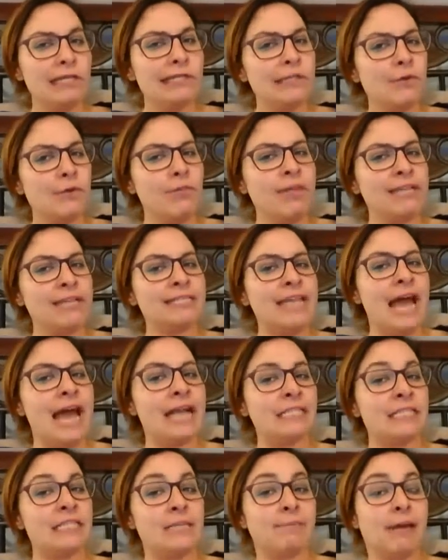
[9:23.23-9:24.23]
So they
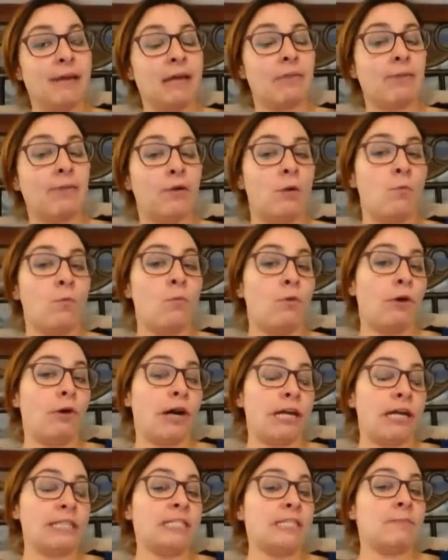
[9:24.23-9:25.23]
tend to be a little
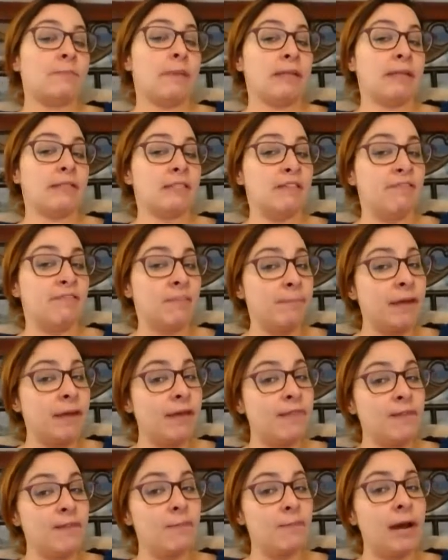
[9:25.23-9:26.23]
more expensive than
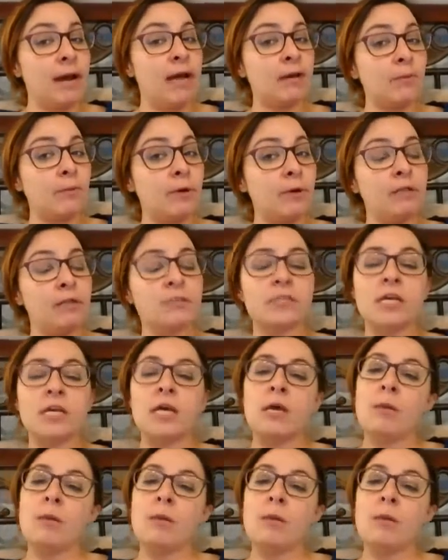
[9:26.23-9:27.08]
Bath and Body Works,